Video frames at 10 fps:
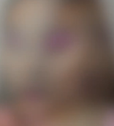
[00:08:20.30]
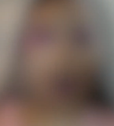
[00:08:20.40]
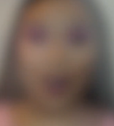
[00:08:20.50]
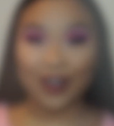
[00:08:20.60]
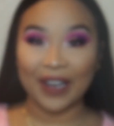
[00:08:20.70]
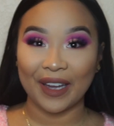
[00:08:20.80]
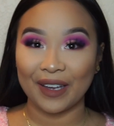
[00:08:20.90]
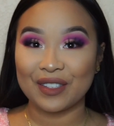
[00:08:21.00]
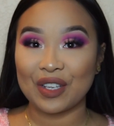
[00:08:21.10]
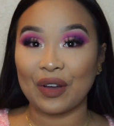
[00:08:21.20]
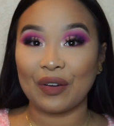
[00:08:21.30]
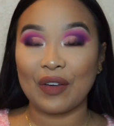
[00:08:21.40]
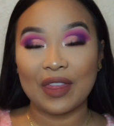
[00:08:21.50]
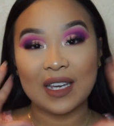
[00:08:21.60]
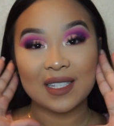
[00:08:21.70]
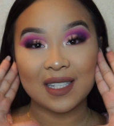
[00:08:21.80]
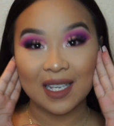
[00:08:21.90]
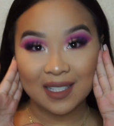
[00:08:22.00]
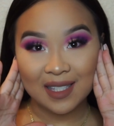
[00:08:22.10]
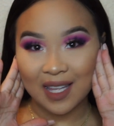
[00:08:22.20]
Alright guys, so this
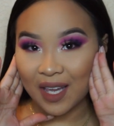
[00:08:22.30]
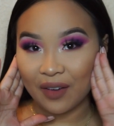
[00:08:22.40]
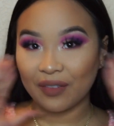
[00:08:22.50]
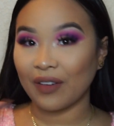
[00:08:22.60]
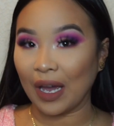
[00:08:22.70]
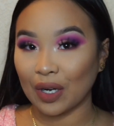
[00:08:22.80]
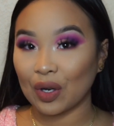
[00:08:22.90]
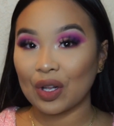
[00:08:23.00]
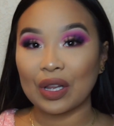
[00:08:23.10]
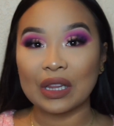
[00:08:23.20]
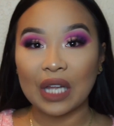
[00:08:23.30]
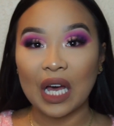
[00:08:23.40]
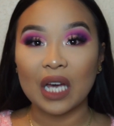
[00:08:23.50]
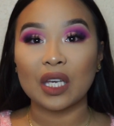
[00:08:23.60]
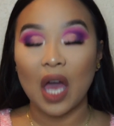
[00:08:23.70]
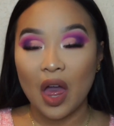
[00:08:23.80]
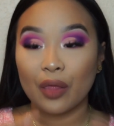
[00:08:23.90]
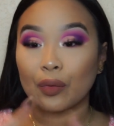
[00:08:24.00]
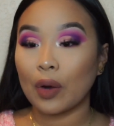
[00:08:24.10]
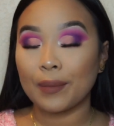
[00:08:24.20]
is the final look.
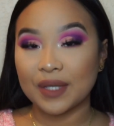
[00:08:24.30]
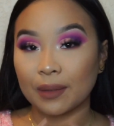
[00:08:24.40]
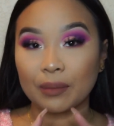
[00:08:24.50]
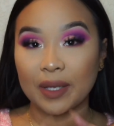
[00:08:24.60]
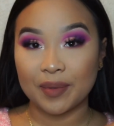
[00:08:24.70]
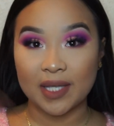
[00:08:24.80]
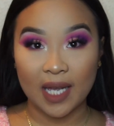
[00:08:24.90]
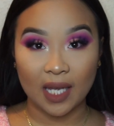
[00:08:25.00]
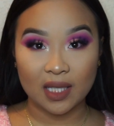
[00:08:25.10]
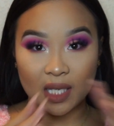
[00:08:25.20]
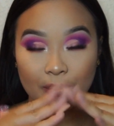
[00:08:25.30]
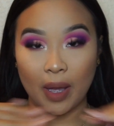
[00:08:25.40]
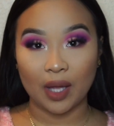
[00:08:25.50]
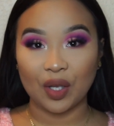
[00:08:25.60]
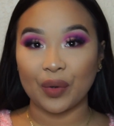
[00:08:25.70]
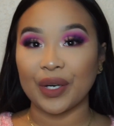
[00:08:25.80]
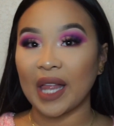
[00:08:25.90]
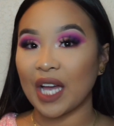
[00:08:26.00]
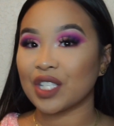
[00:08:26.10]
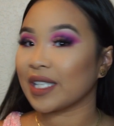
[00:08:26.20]
Threw on some lipstick, did my lower
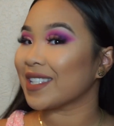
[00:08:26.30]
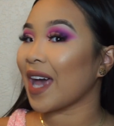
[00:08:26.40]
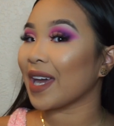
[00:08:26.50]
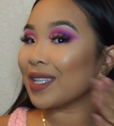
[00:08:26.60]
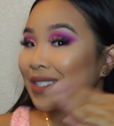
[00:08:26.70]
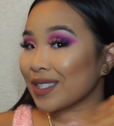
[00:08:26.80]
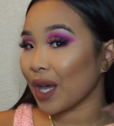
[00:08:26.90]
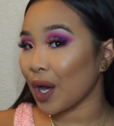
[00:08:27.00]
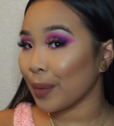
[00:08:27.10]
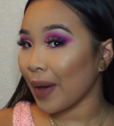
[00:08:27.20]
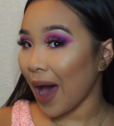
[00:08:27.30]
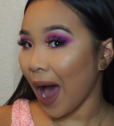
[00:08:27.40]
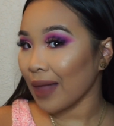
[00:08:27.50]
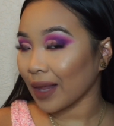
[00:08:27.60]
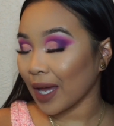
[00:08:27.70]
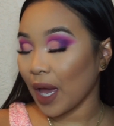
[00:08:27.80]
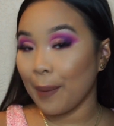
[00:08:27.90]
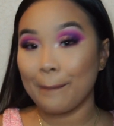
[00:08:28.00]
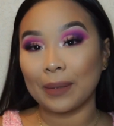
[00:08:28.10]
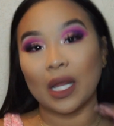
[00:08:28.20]
lashes, added some highlight
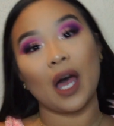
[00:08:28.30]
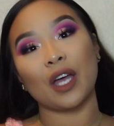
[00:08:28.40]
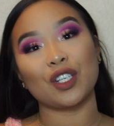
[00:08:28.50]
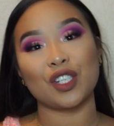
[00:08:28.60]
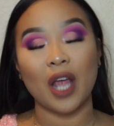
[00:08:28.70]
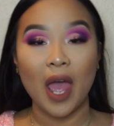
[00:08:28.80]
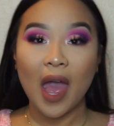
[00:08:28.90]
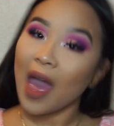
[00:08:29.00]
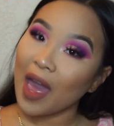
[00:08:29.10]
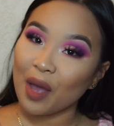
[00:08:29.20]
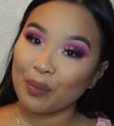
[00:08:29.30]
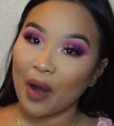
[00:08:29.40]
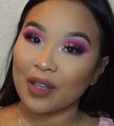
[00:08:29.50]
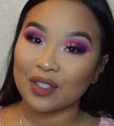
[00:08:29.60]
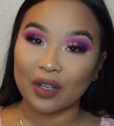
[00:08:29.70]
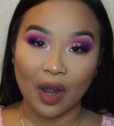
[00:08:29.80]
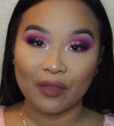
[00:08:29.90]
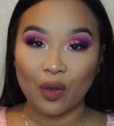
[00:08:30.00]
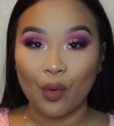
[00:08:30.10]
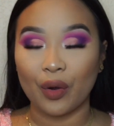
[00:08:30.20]
and blush, and bronzer,
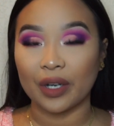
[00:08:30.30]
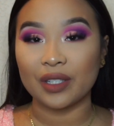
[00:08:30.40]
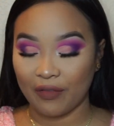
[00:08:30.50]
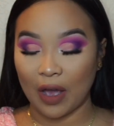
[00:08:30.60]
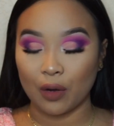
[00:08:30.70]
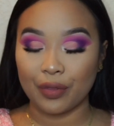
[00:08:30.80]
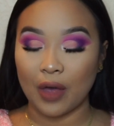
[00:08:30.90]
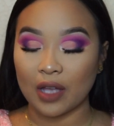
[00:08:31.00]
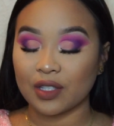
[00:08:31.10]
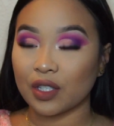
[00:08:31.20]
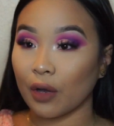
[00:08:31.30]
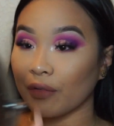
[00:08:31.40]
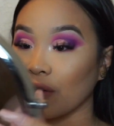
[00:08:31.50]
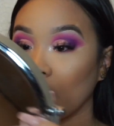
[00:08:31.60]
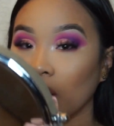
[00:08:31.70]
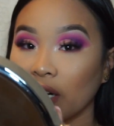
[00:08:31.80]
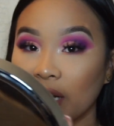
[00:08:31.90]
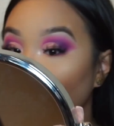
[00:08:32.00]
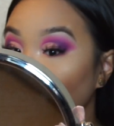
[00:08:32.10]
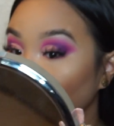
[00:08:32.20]
of course. Final thoughts so far.
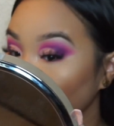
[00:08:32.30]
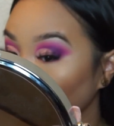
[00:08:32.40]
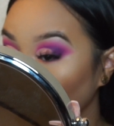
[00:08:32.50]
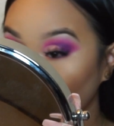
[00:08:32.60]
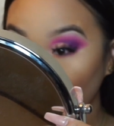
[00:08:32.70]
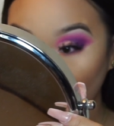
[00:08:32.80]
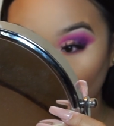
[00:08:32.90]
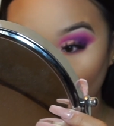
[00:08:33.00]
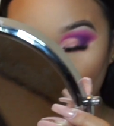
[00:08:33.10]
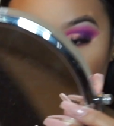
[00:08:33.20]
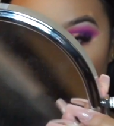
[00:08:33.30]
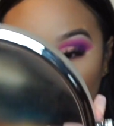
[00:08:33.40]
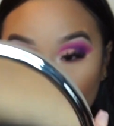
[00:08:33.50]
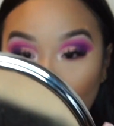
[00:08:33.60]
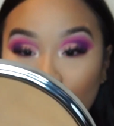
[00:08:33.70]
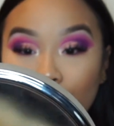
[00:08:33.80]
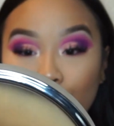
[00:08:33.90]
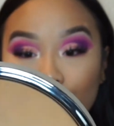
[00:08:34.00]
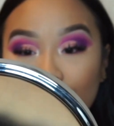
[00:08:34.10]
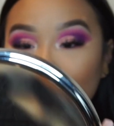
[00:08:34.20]
I look, honestly,
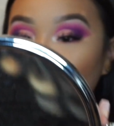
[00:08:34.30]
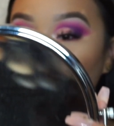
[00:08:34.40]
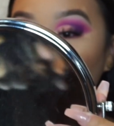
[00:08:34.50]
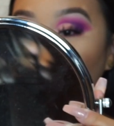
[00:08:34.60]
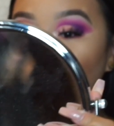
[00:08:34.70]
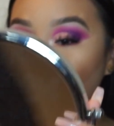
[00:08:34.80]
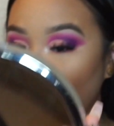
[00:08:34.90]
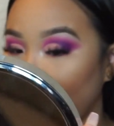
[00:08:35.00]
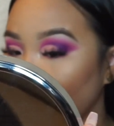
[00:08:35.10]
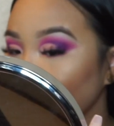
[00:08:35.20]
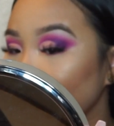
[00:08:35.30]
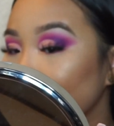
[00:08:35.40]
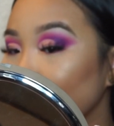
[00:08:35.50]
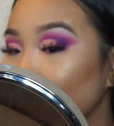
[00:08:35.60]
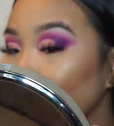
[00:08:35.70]
really matte,